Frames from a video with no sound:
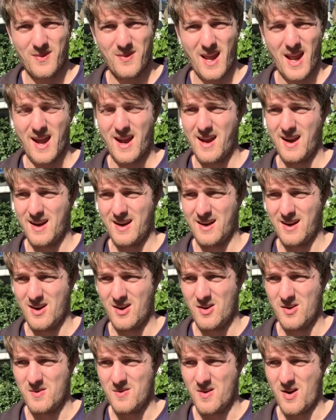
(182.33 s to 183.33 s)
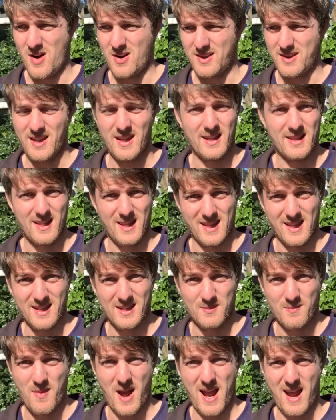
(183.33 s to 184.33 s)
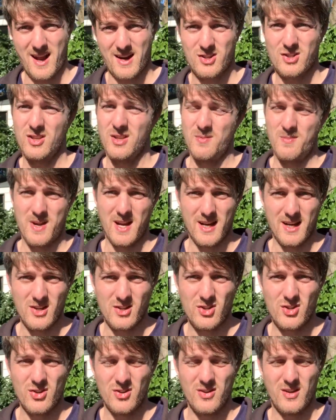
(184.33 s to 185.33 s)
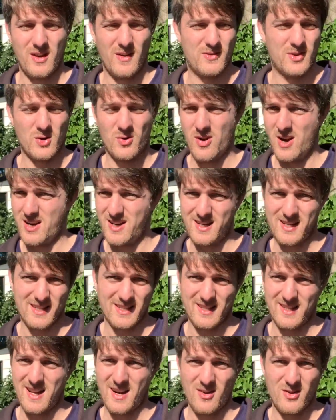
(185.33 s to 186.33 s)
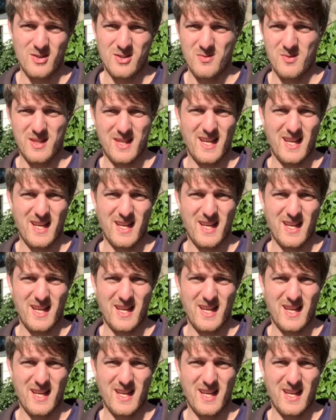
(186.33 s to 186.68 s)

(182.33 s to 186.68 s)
And I think that this may actually be an issue if Toyota doesn't get onto it.